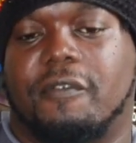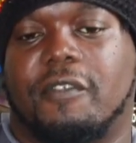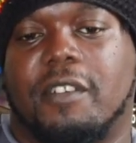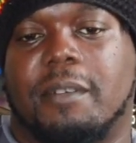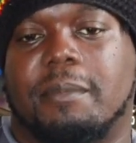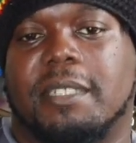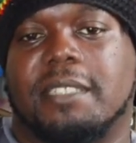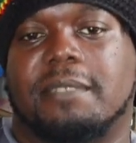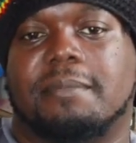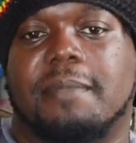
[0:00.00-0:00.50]

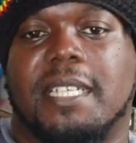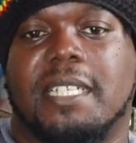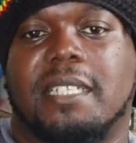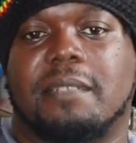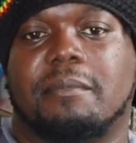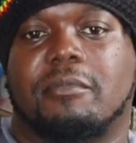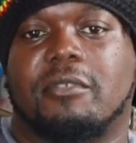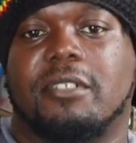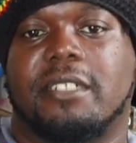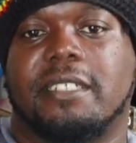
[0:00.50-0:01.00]
from us
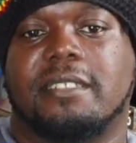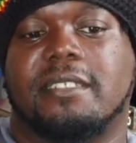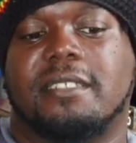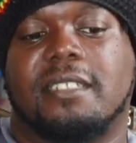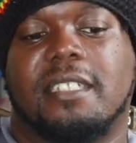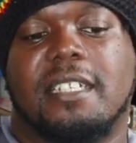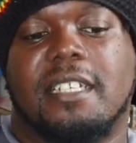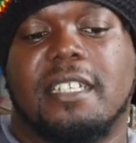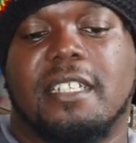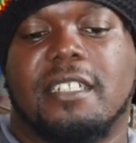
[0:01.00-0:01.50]
making bricks.
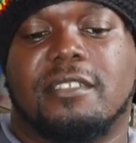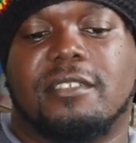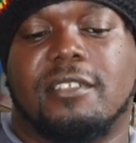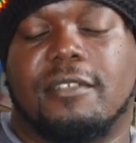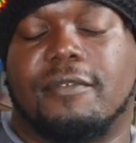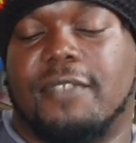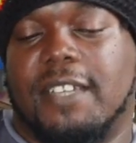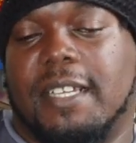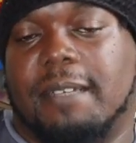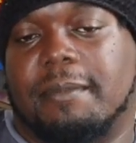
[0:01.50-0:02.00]

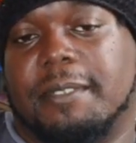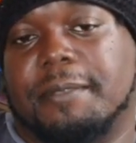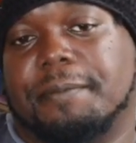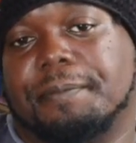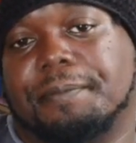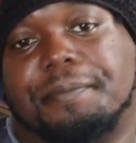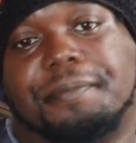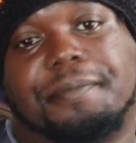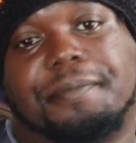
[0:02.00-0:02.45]
So family,